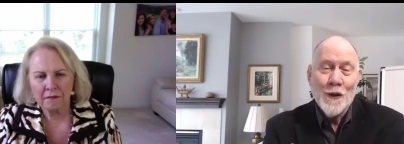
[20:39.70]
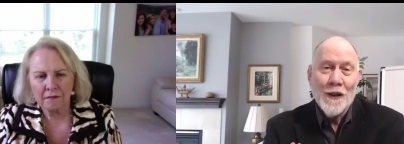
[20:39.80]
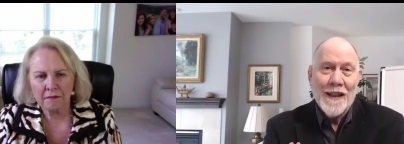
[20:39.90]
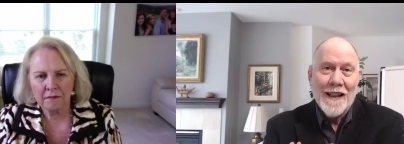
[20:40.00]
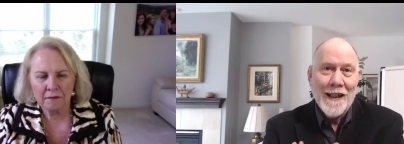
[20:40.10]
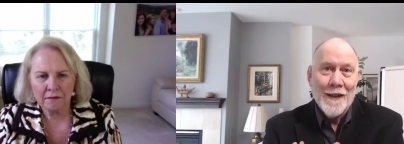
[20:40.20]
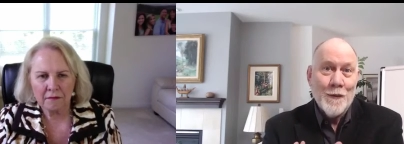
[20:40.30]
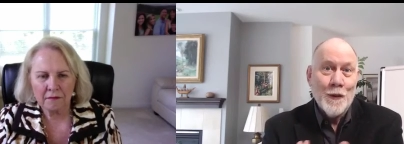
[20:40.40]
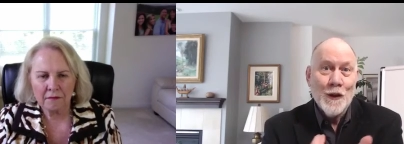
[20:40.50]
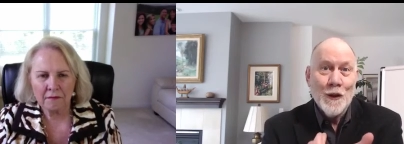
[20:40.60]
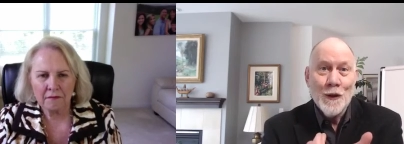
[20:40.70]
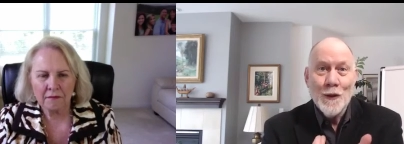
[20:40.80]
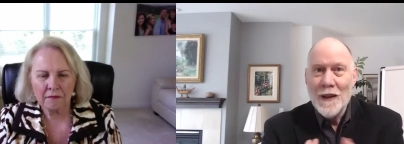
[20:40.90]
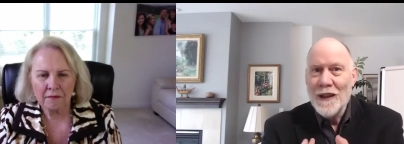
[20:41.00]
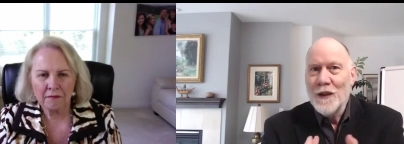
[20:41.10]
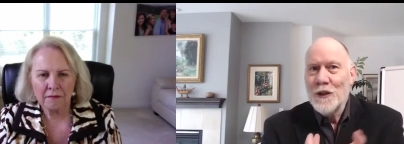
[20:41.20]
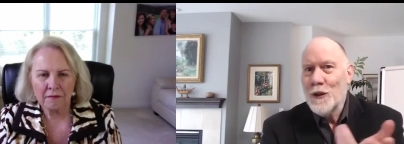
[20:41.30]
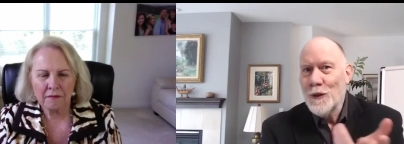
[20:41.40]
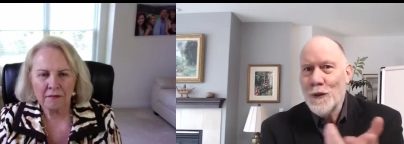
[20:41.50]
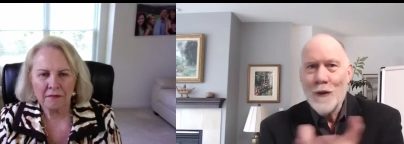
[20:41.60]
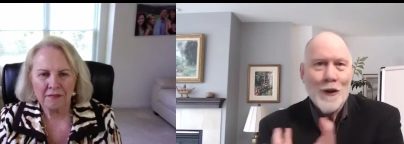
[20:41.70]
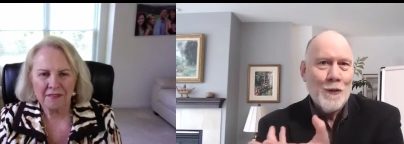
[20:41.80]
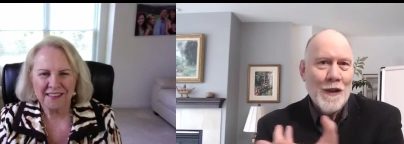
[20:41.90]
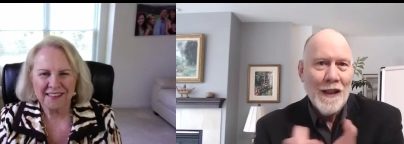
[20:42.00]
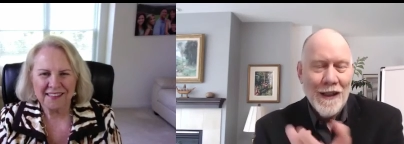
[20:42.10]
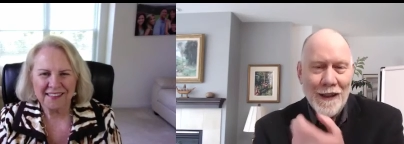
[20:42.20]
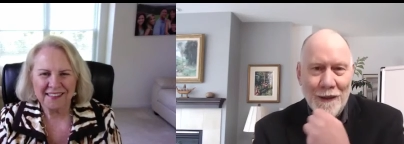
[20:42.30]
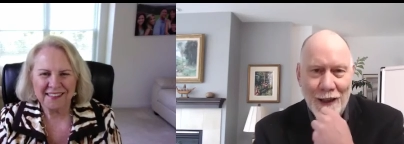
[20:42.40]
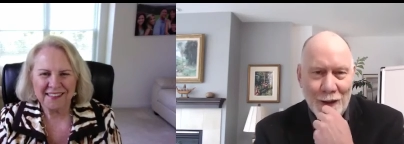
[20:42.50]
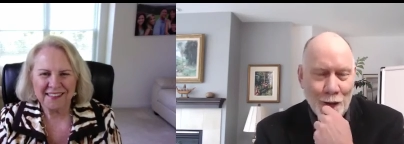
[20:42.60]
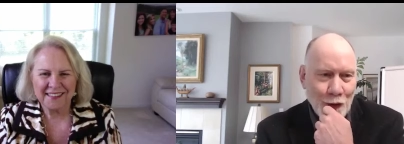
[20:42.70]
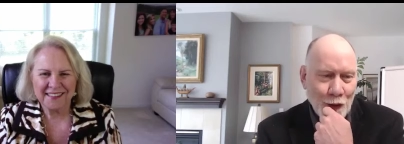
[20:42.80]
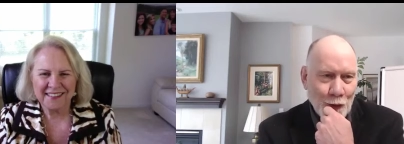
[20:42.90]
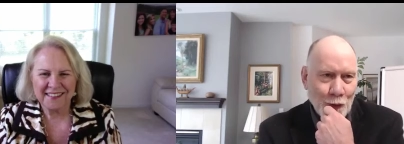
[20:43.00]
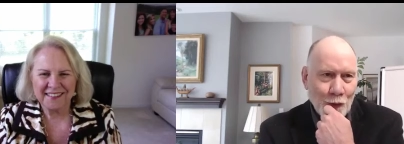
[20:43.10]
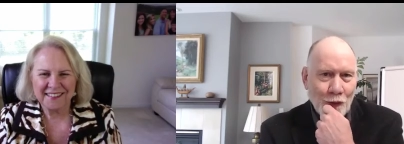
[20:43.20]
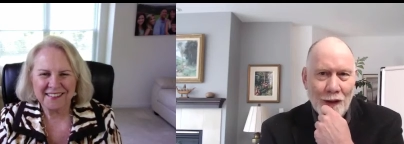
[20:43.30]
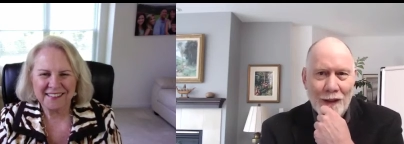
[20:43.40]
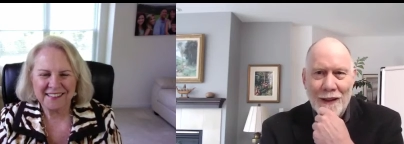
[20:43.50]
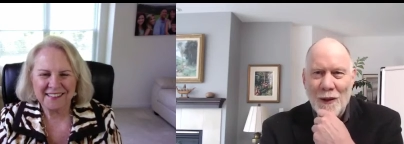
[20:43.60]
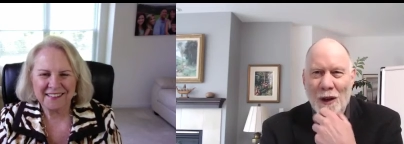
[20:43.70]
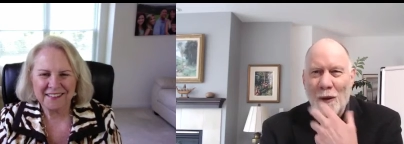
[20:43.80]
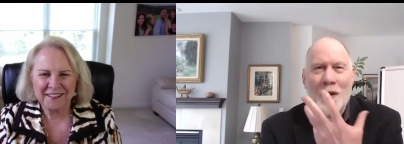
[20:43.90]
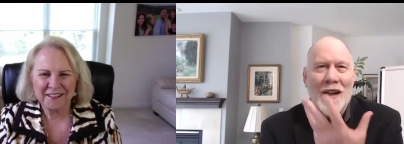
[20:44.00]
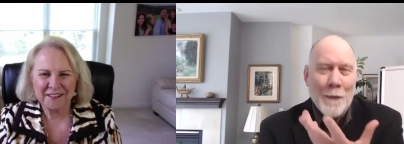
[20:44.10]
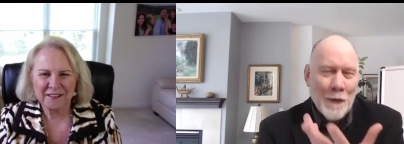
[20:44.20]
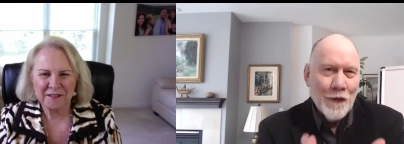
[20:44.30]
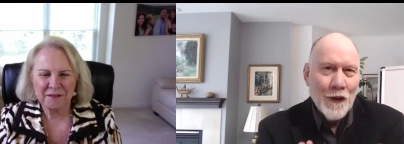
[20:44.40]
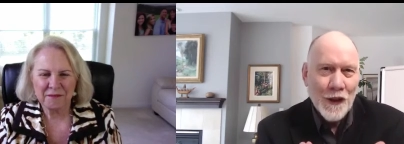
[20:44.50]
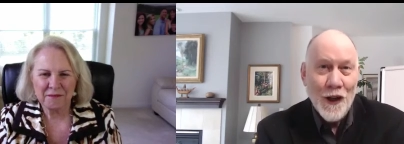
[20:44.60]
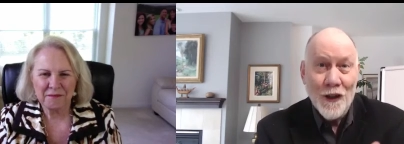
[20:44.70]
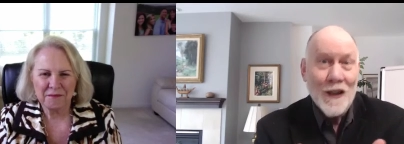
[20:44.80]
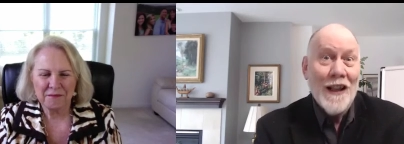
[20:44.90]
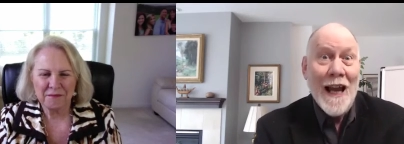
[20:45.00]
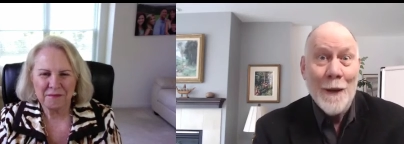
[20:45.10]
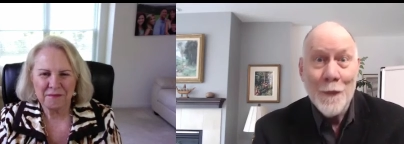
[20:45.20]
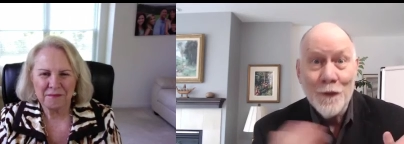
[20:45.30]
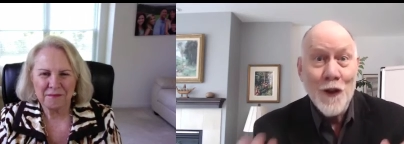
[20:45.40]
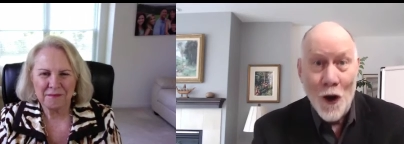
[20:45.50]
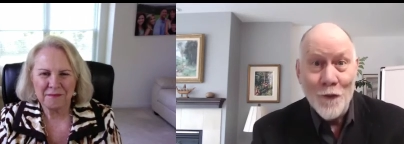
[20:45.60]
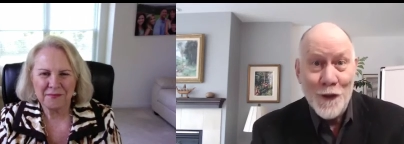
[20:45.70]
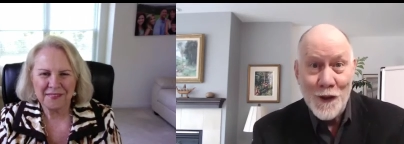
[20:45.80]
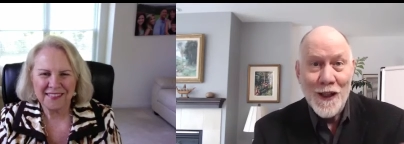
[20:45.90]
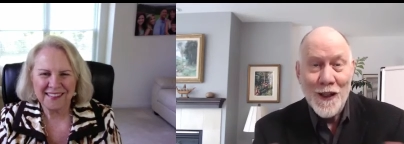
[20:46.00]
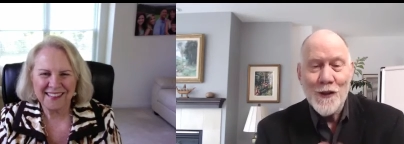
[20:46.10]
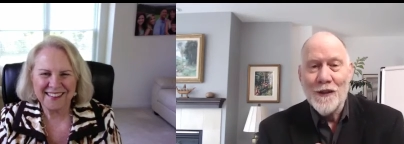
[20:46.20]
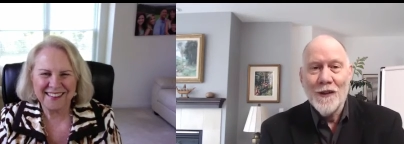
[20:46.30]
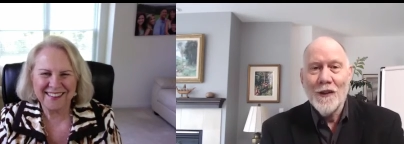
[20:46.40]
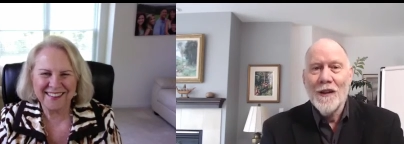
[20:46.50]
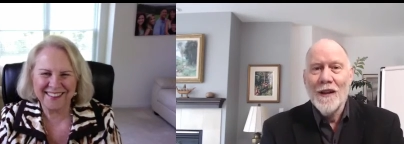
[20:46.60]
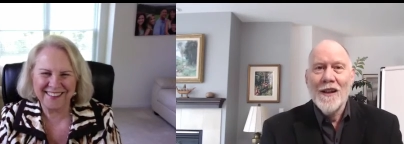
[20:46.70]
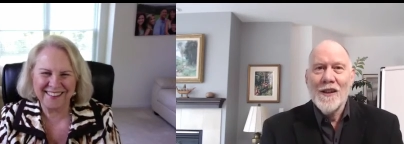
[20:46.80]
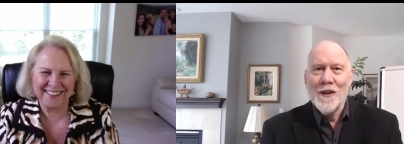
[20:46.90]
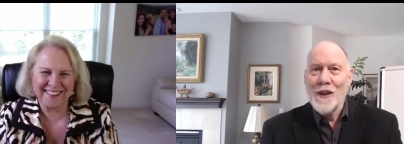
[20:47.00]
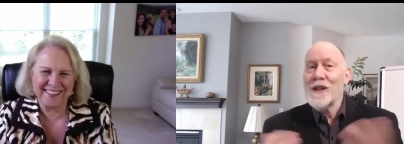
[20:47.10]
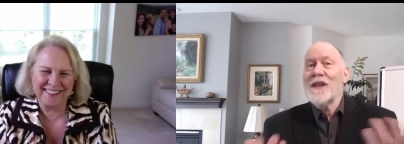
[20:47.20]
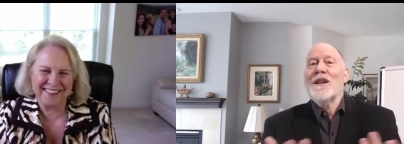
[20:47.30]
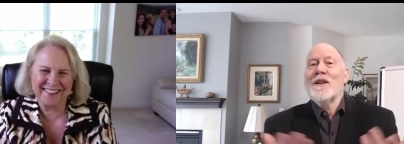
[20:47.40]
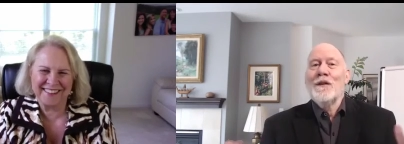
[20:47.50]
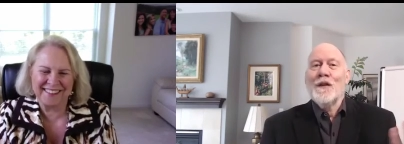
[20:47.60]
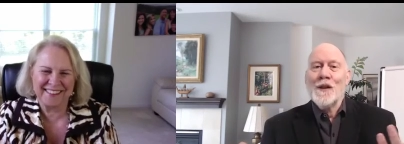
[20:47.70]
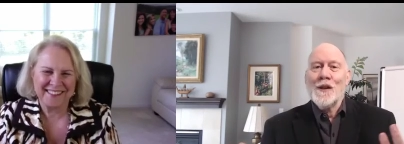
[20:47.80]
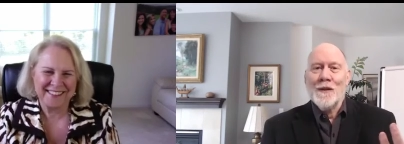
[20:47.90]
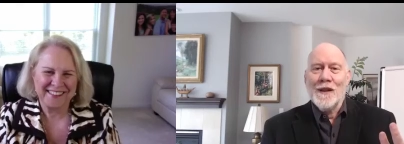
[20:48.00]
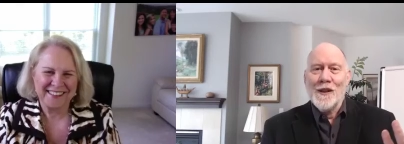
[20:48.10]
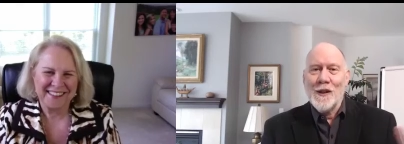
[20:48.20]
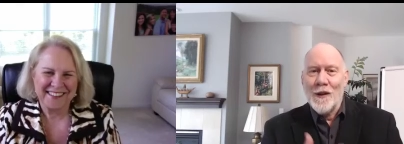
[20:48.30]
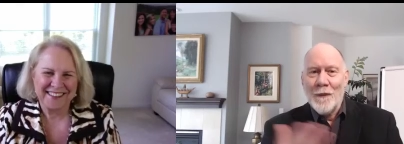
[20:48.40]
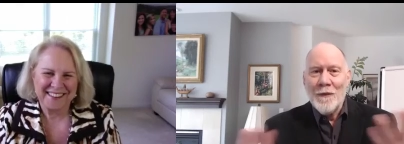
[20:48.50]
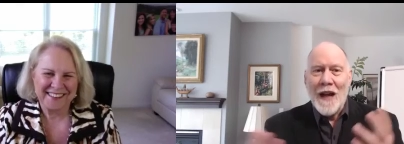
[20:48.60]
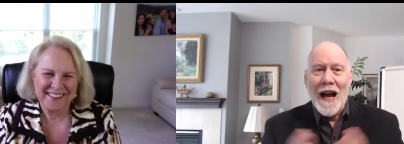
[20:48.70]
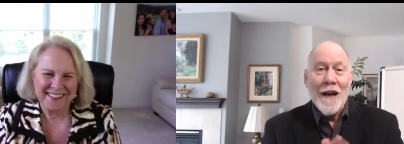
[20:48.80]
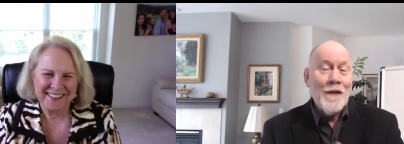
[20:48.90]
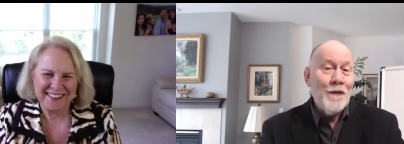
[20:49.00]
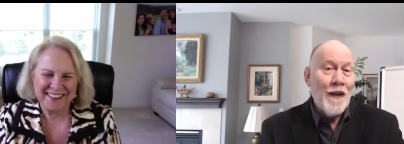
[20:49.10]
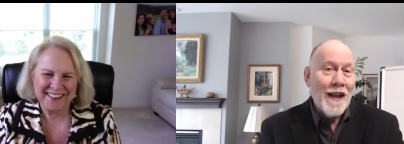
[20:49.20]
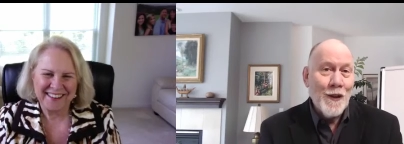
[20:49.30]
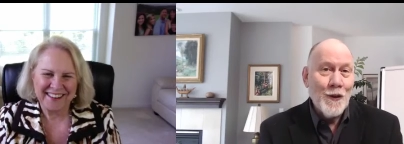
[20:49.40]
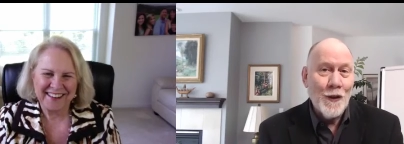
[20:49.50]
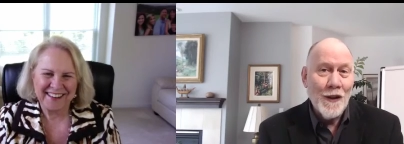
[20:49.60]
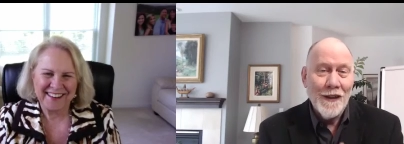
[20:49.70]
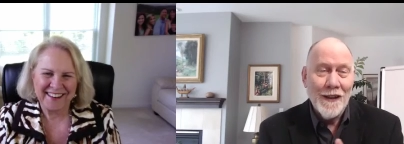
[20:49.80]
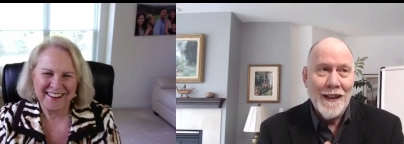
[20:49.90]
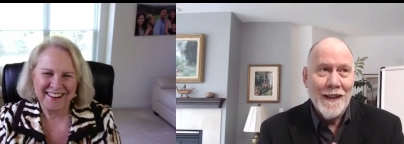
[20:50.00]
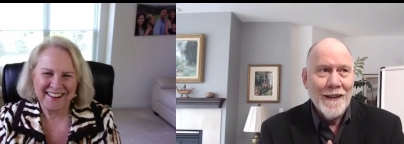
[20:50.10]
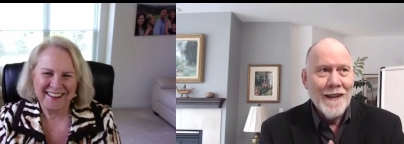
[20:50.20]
Speaker 1: that I will do 2-3 interviews or what I prefer to call collaborative conversations. So this is like the first one. So I've invited Dorothy,